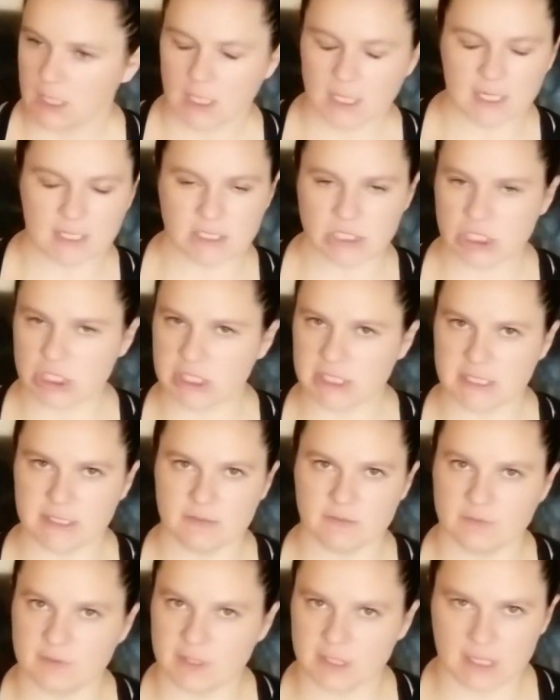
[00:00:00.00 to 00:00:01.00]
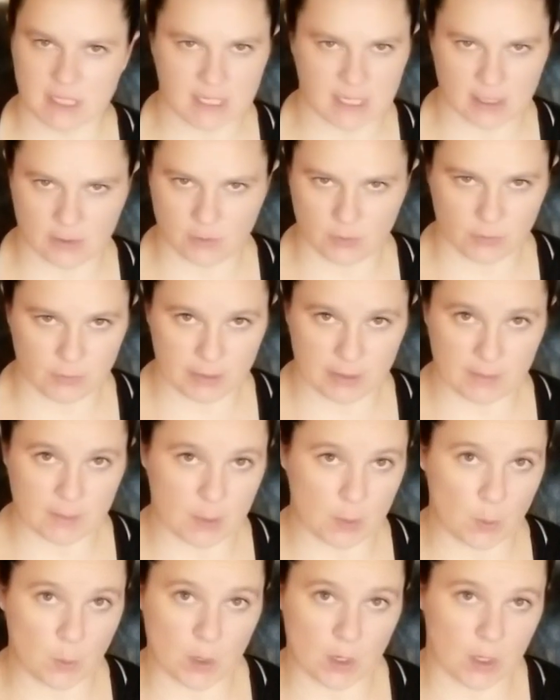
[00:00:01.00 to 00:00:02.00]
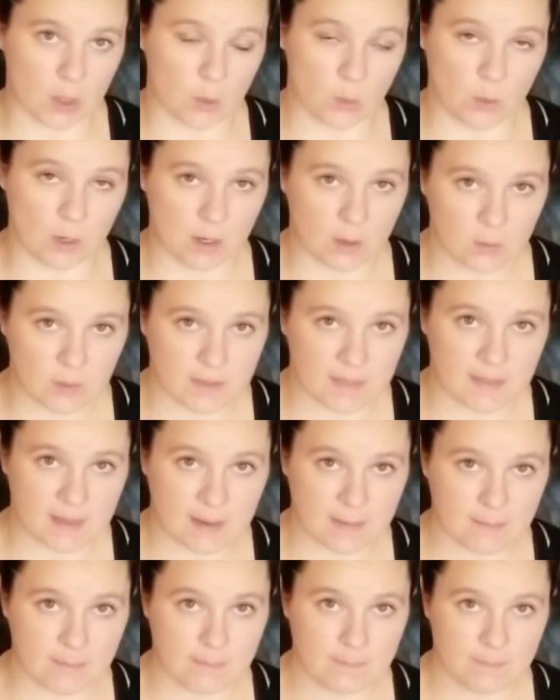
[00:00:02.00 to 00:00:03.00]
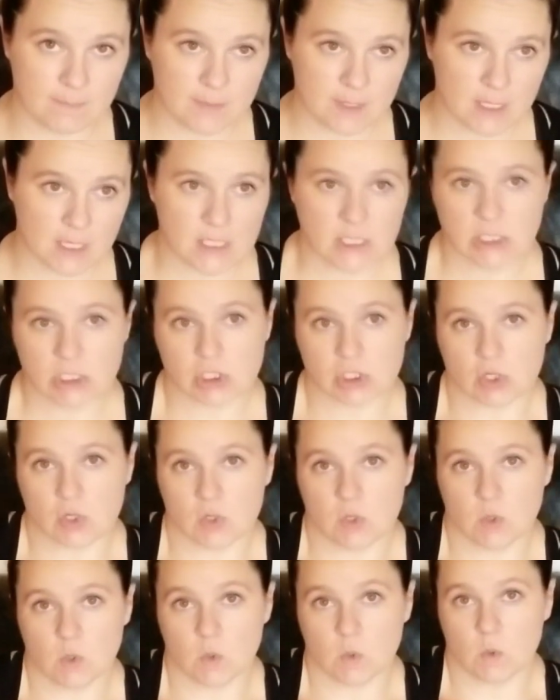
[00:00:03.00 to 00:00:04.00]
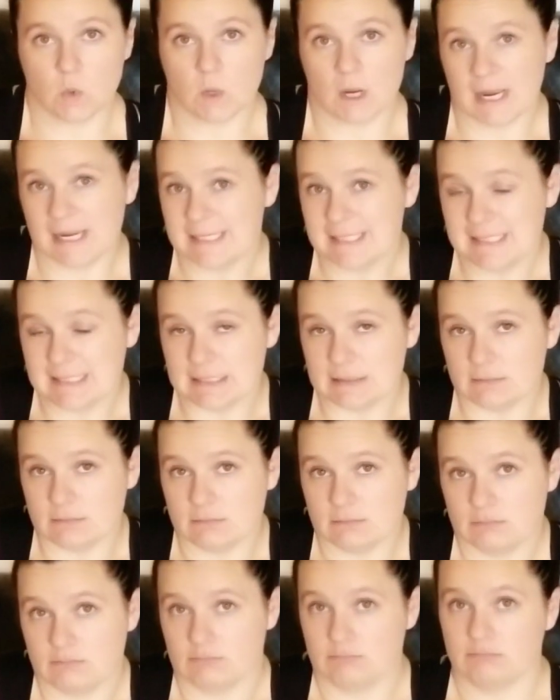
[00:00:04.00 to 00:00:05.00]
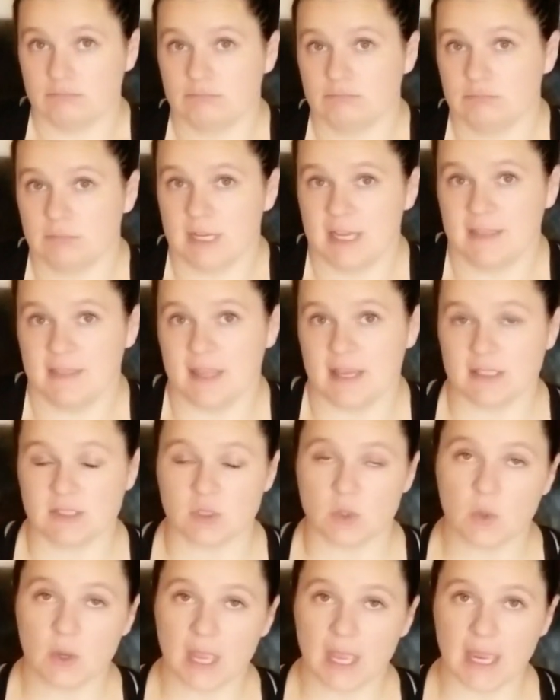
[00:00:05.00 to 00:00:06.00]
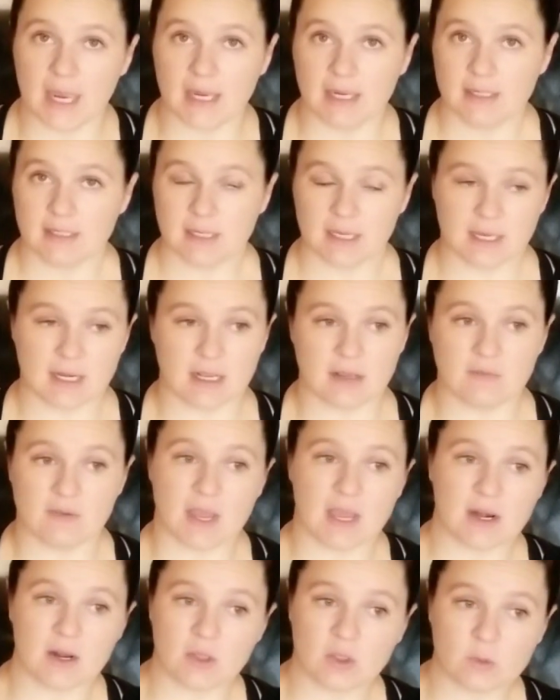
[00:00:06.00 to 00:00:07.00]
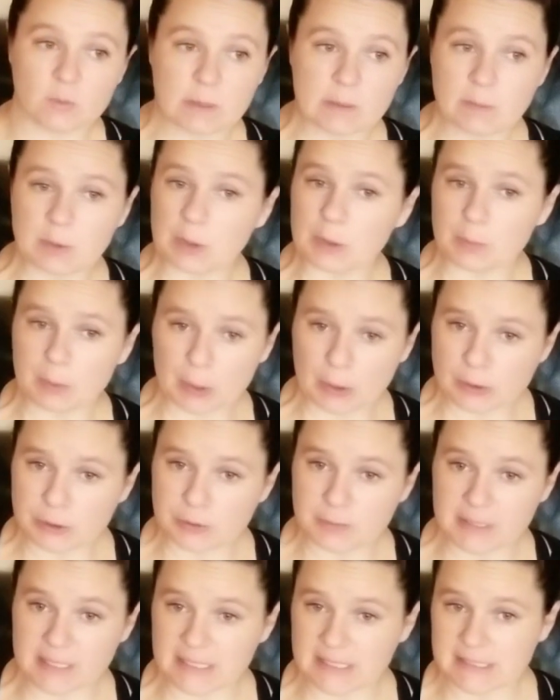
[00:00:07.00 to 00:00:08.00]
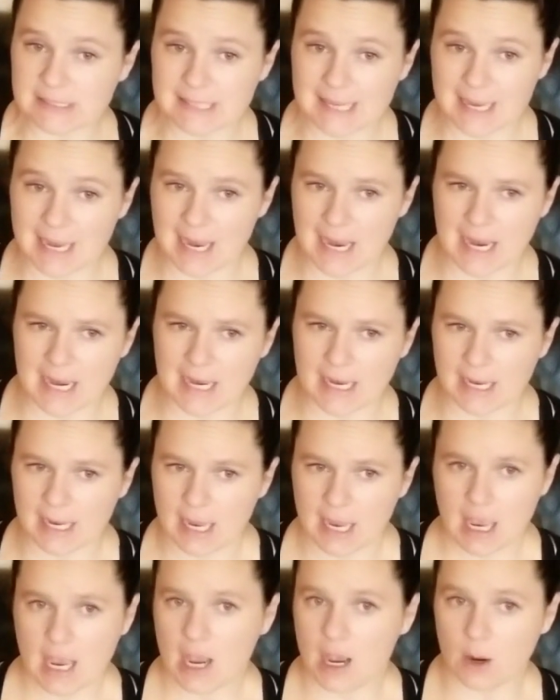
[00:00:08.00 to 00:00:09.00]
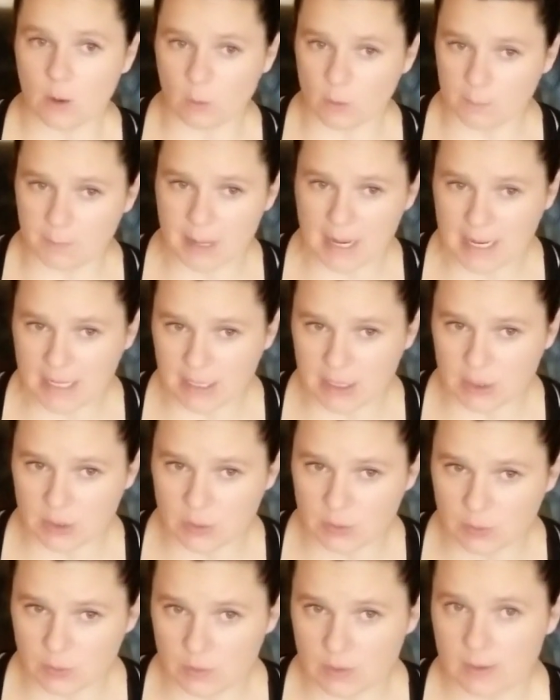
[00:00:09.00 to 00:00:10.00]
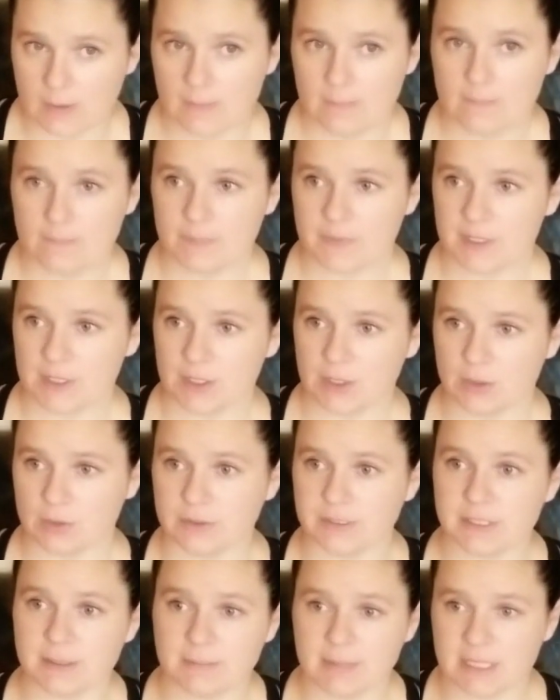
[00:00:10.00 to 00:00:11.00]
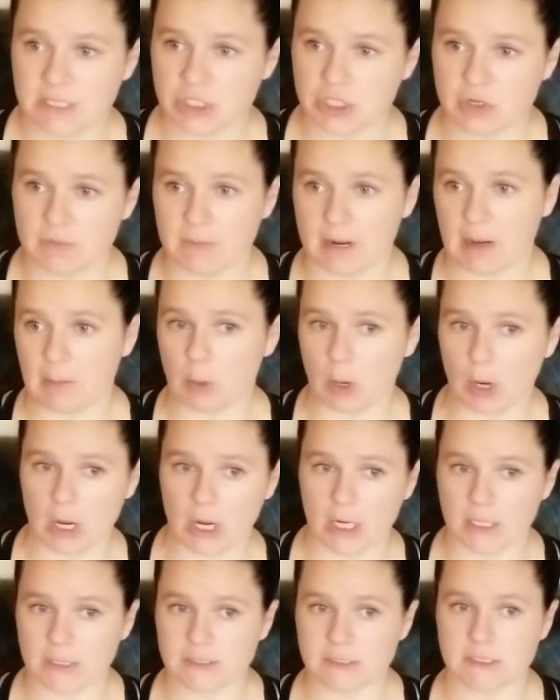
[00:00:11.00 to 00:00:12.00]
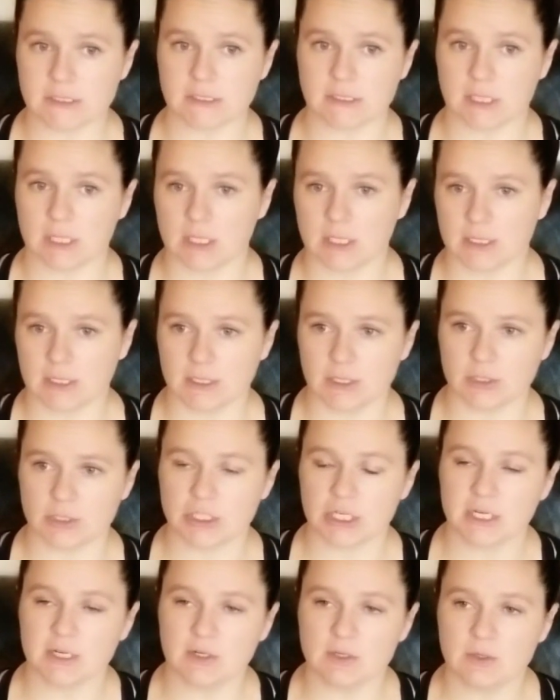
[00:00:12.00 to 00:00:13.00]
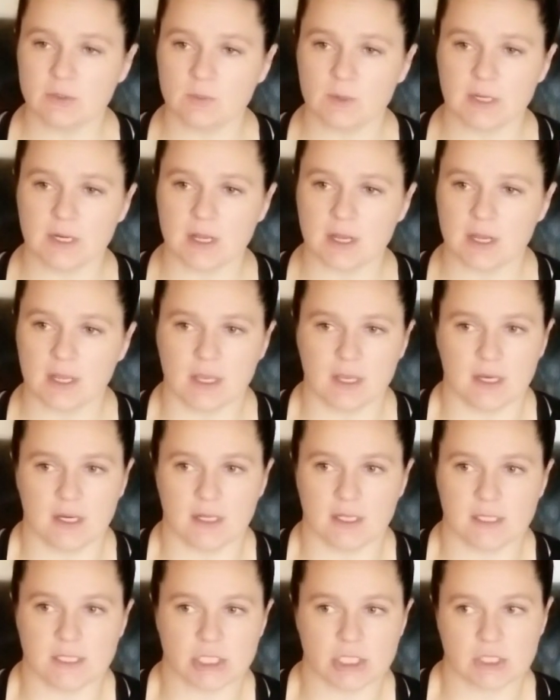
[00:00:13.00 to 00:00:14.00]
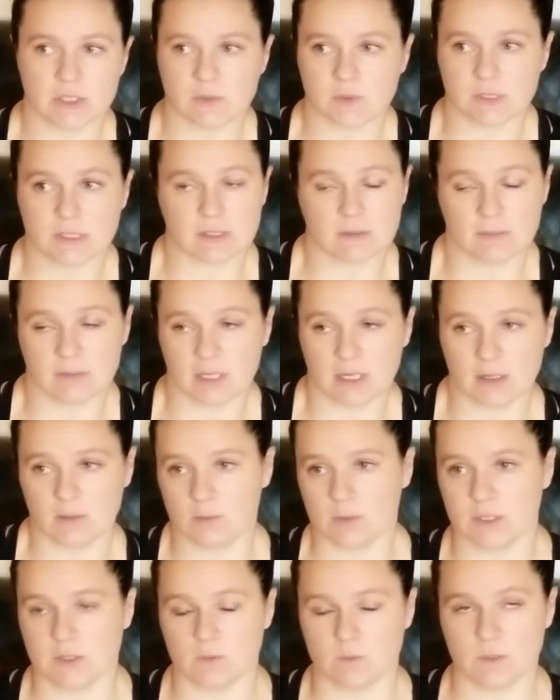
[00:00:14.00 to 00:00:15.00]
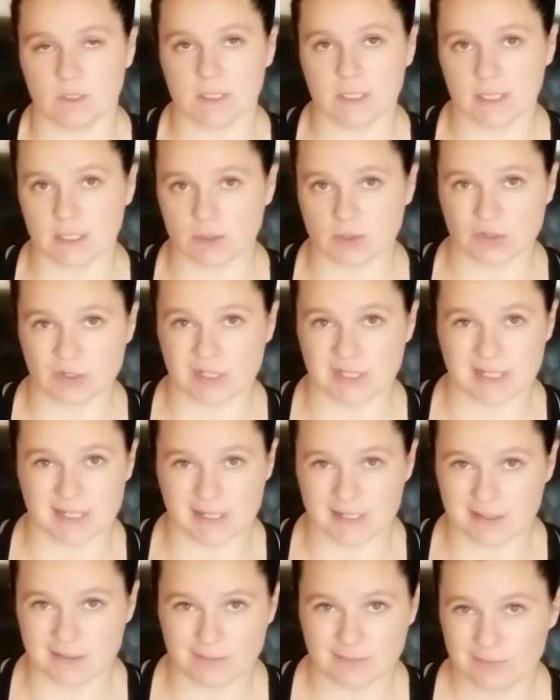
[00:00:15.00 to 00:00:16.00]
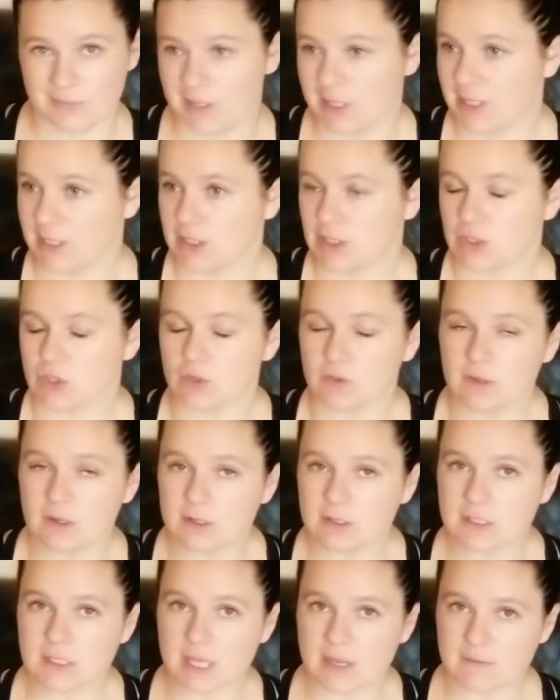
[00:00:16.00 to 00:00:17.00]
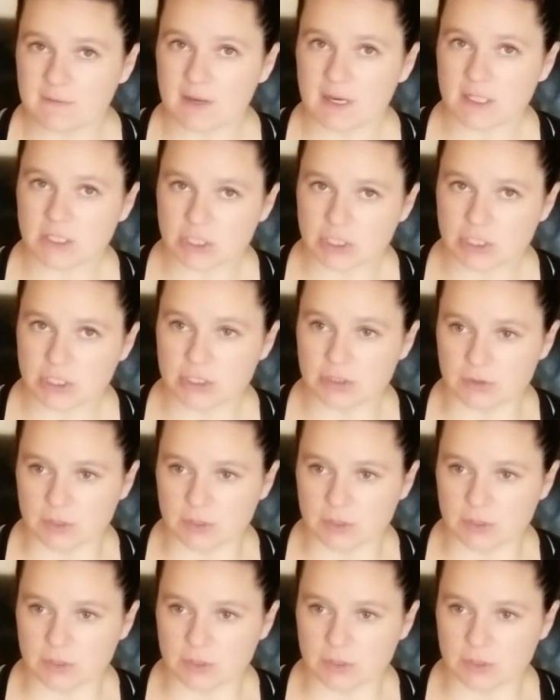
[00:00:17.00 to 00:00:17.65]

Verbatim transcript: I just didn't feel like I would be able to work well with them. So I didn't. And that's okay. And I've had other people approach me and say, hey, I will pay you, you know, to mention my product on your channel and whatnot. And it just was something I wasn't really interested in. So there is that factor too.